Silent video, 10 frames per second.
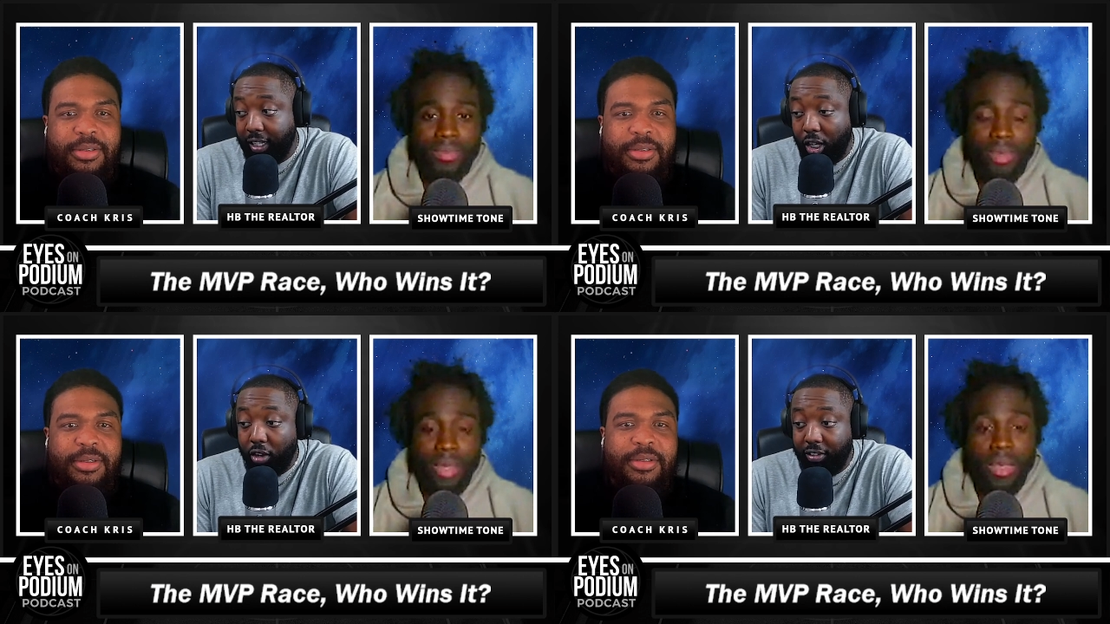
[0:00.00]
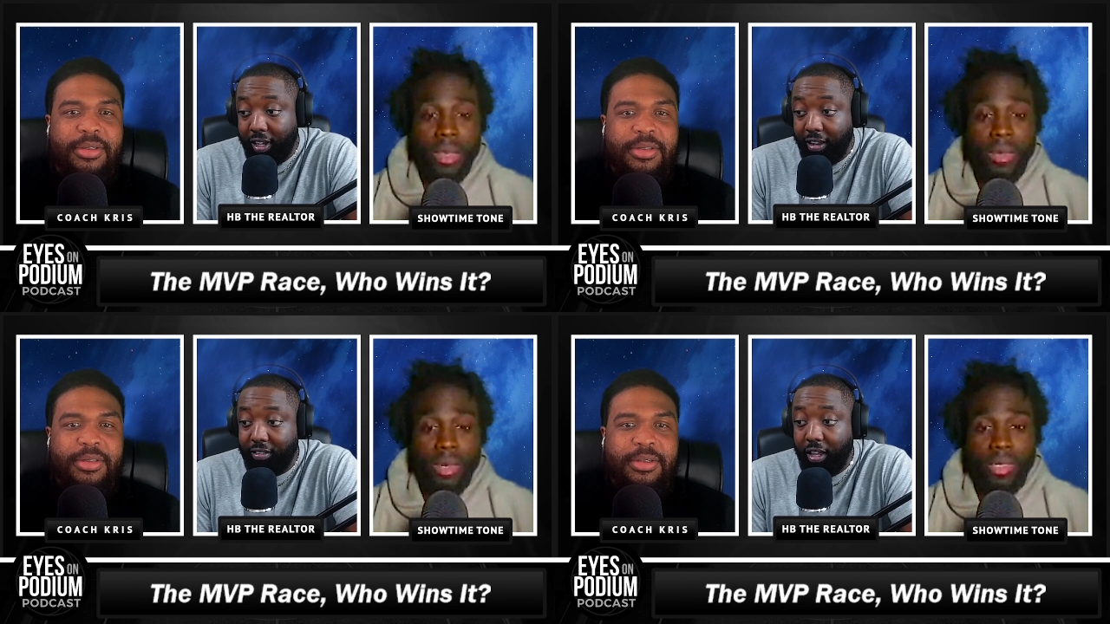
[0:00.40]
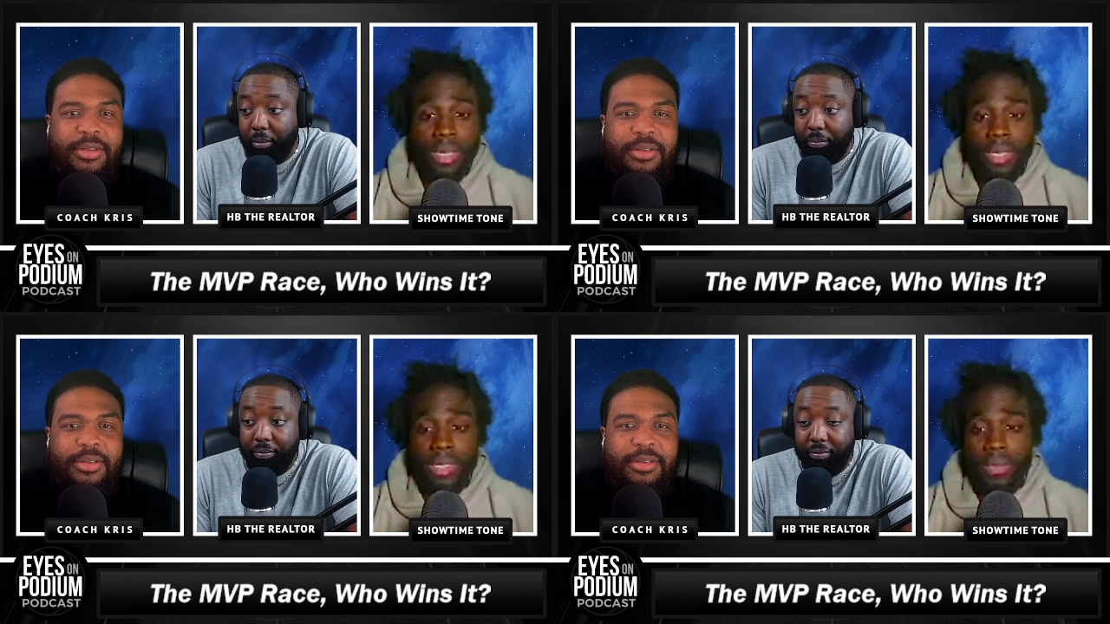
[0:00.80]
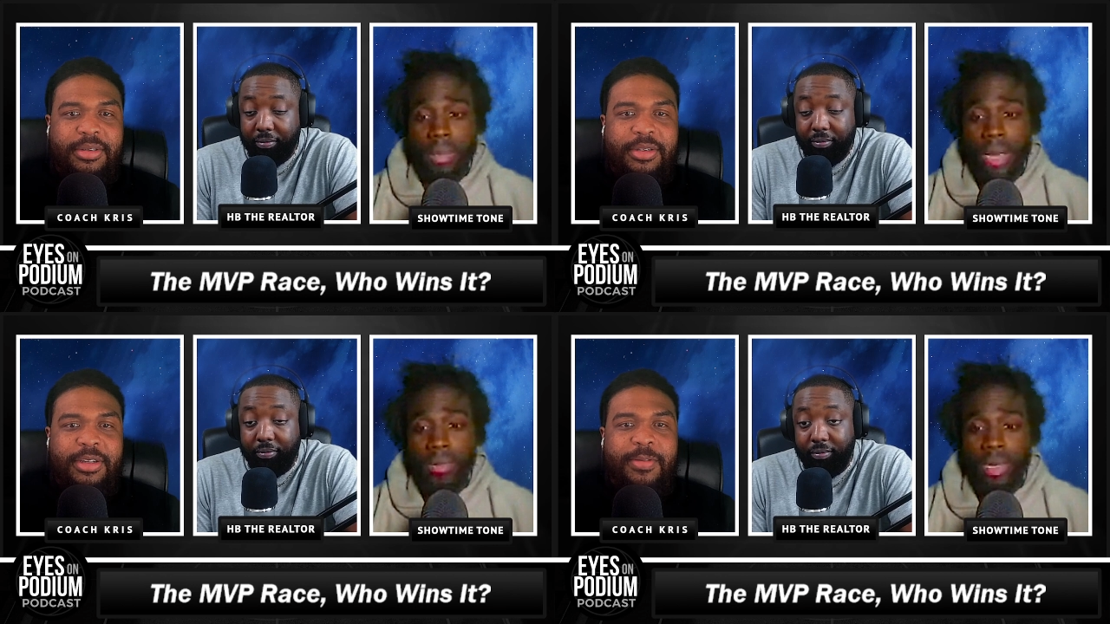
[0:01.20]
Speaker 1: They lost. Yeah,
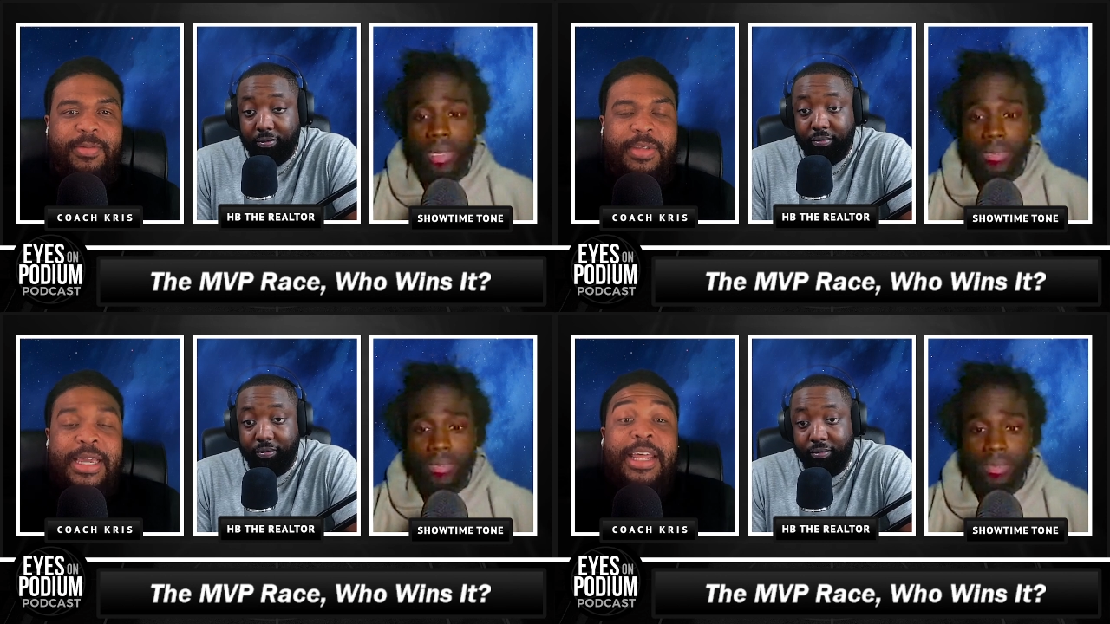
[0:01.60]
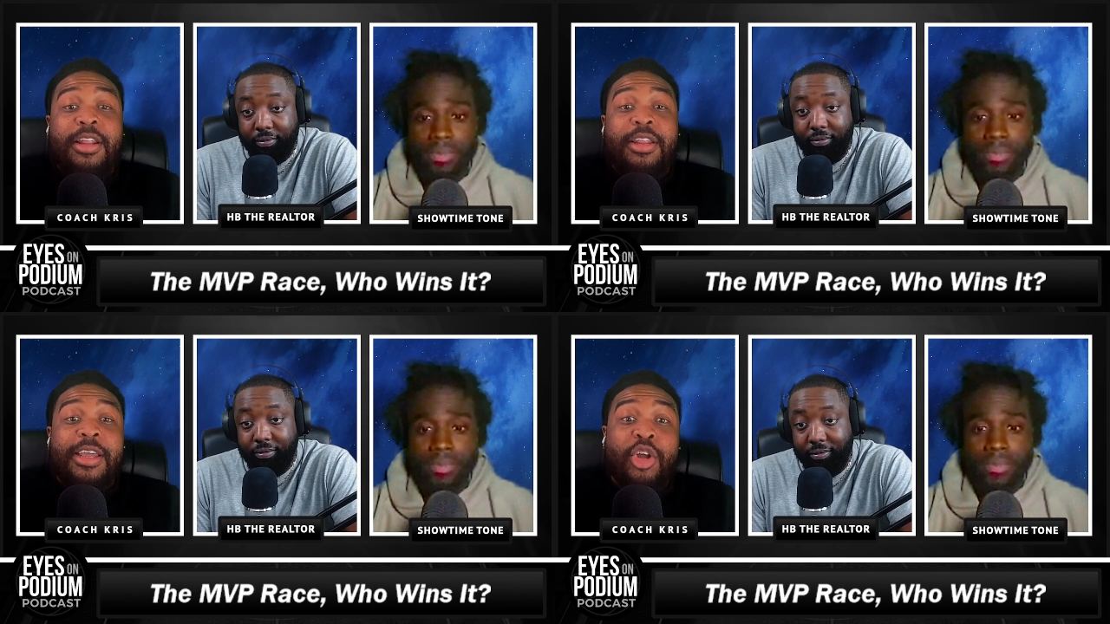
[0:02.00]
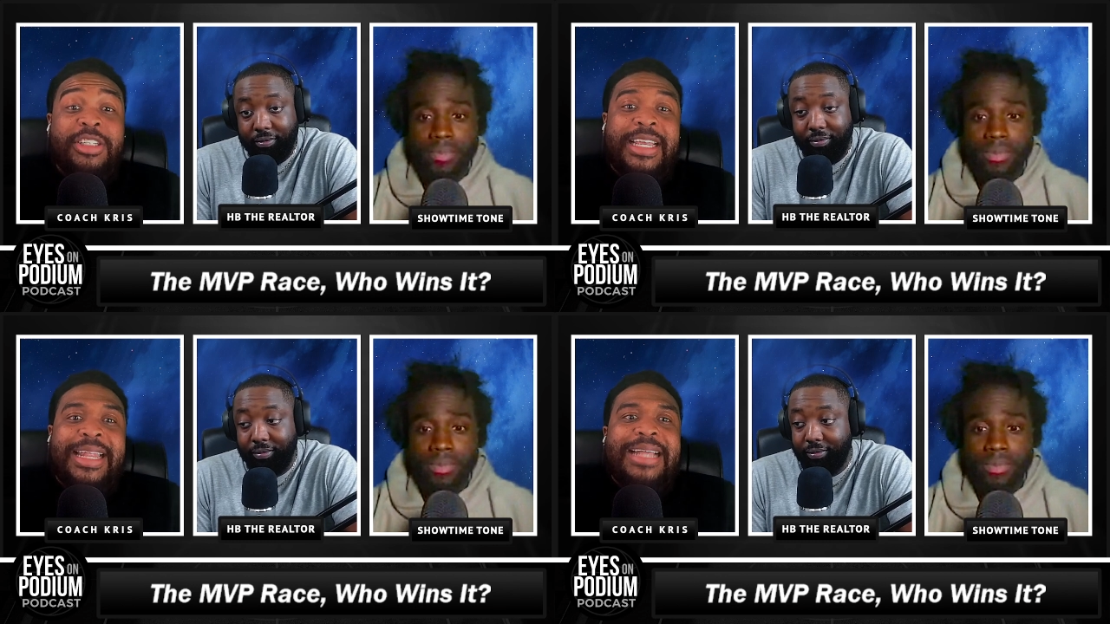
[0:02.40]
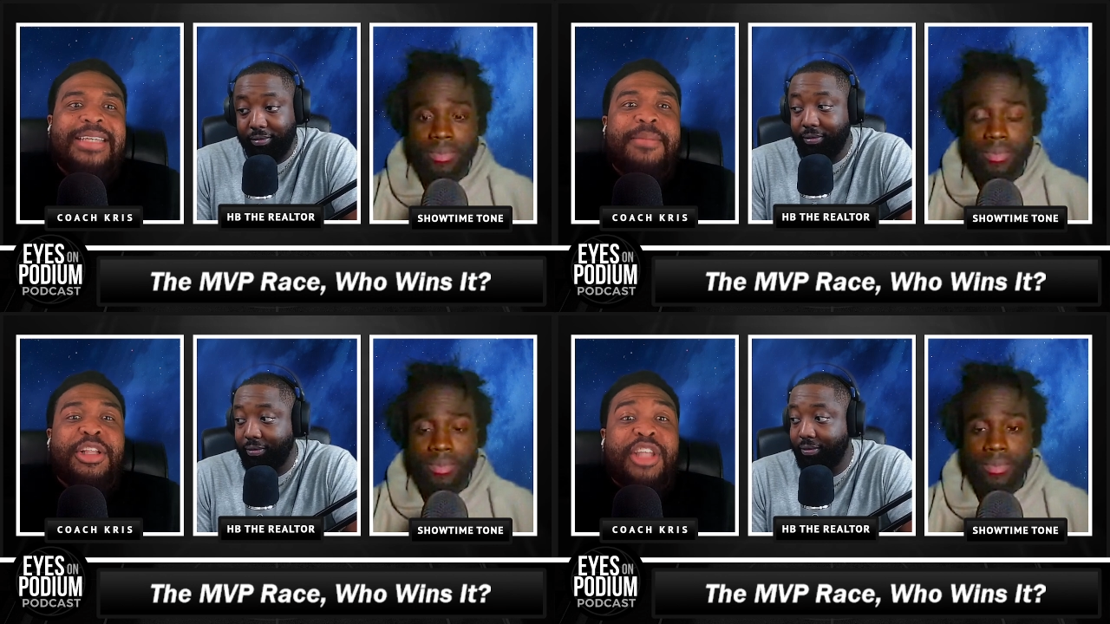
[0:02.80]
bad week. Yeah, they, they lost their
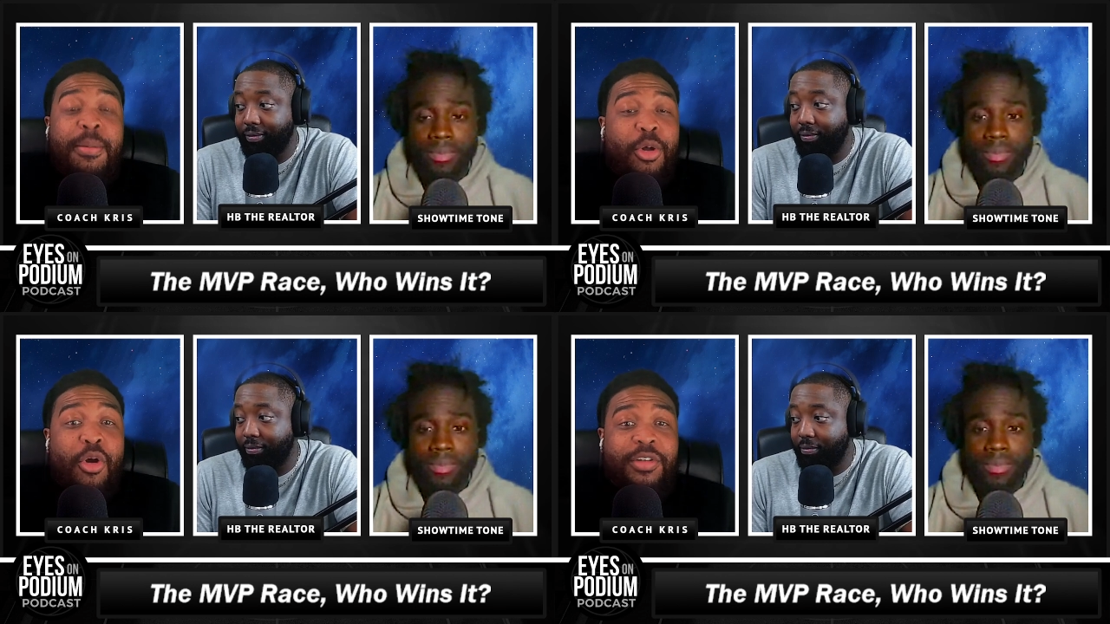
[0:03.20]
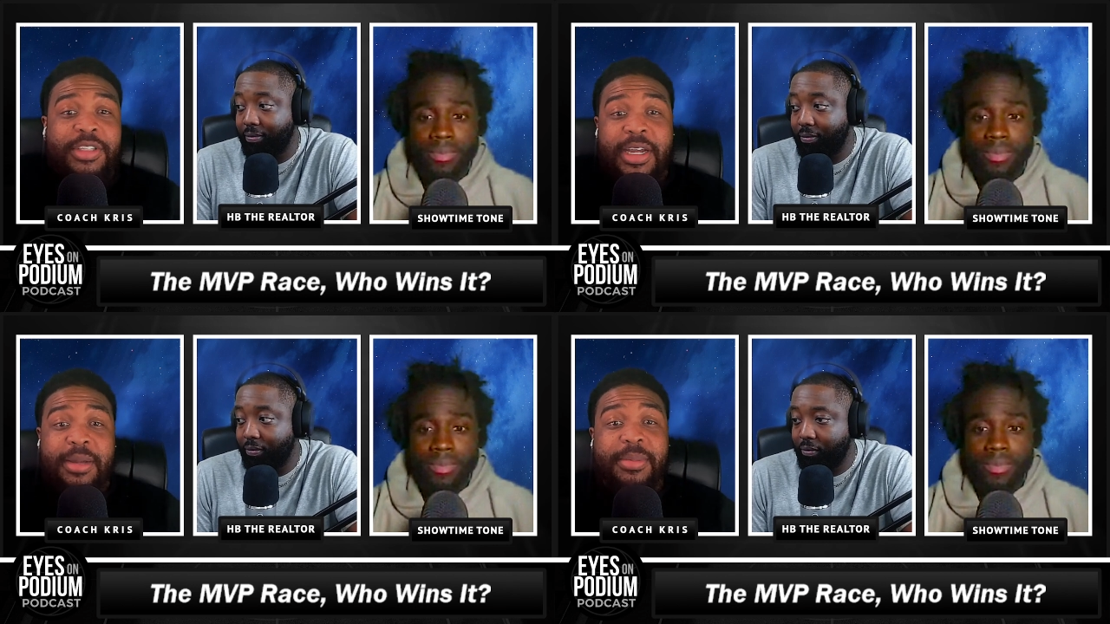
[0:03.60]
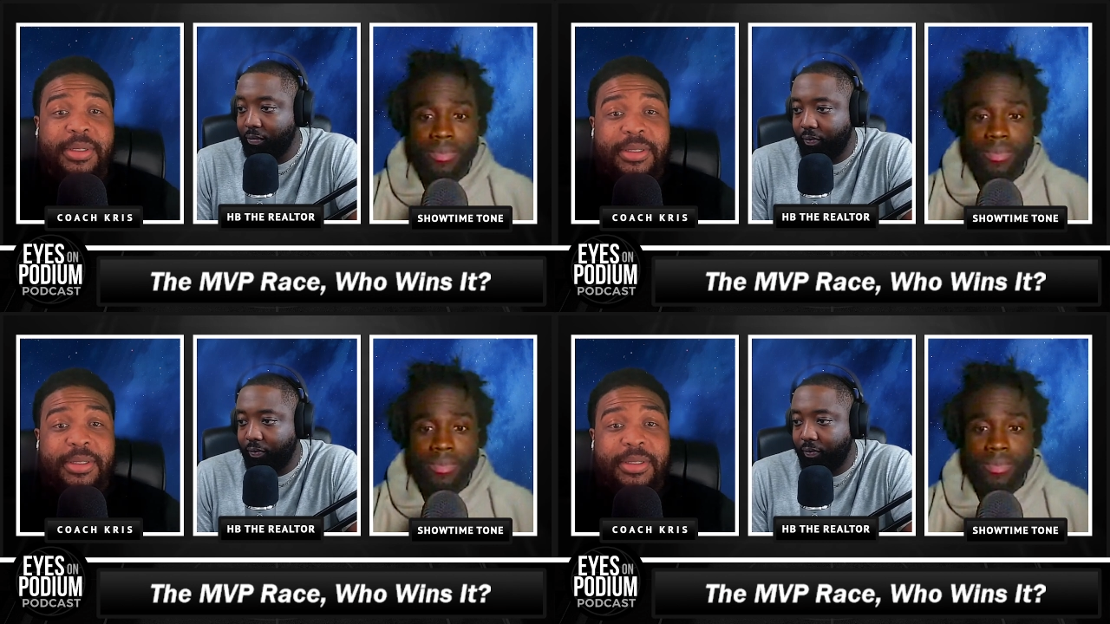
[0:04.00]
last game in double overtime.